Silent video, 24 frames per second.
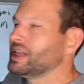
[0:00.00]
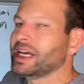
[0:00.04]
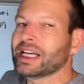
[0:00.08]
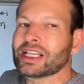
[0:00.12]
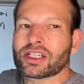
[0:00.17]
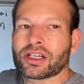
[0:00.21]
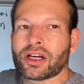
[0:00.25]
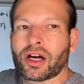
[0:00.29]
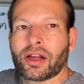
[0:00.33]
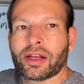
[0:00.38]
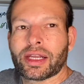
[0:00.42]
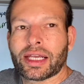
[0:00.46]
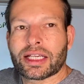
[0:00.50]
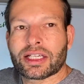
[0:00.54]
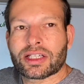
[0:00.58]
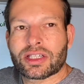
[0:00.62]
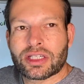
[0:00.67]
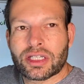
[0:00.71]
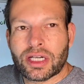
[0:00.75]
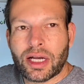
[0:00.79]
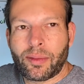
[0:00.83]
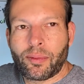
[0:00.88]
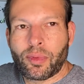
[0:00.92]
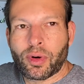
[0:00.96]
that's called a
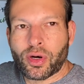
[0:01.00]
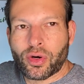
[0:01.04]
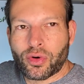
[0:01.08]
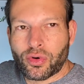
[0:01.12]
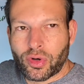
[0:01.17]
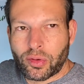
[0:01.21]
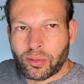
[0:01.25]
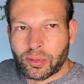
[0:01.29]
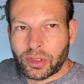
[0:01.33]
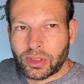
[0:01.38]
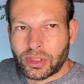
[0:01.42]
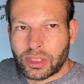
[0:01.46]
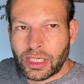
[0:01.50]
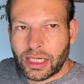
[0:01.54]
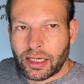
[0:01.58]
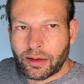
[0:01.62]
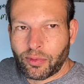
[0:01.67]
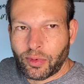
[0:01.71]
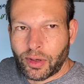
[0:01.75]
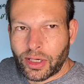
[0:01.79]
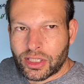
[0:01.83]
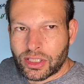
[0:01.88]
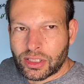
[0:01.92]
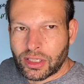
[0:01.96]
subacromial
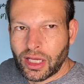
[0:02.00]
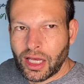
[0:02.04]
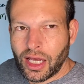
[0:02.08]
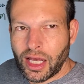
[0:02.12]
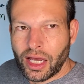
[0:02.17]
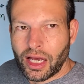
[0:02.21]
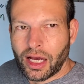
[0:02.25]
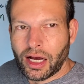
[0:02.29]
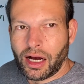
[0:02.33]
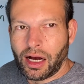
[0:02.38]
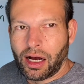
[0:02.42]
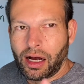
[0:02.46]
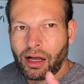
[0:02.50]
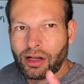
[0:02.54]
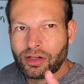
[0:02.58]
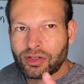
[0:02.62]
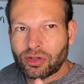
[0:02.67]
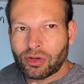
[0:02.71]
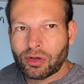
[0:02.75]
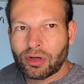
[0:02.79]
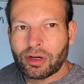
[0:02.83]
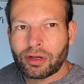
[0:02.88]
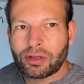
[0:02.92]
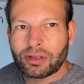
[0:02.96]
decompression,
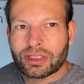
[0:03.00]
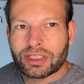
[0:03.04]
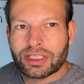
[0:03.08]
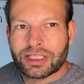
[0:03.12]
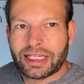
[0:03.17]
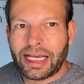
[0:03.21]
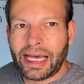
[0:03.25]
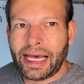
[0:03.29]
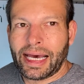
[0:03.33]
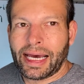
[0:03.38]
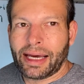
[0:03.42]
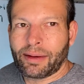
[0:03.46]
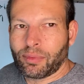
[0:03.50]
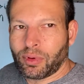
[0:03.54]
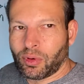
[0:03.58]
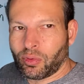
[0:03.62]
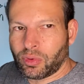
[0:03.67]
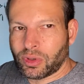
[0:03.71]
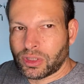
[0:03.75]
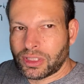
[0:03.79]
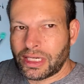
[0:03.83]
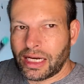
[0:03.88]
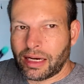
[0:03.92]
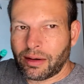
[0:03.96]
also called SAD, but
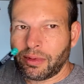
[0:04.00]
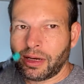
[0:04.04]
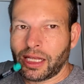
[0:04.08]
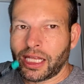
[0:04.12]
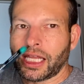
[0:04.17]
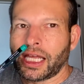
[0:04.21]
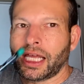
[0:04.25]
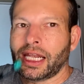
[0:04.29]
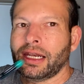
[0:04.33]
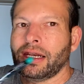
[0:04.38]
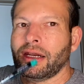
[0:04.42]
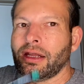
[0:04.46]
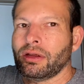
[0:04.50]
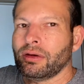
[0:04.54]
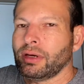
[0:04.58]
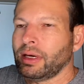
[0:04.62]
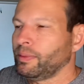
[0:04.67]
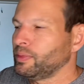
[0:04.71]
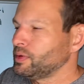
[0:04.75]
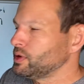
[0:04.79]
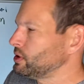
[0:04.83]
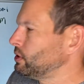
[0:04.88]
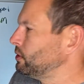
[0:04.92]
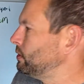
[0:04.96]
we'll talk about that in another
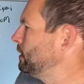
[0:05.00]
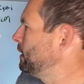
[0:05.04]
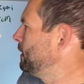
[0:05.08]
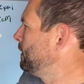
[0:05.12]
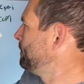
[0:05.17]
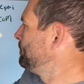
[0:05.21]
episode.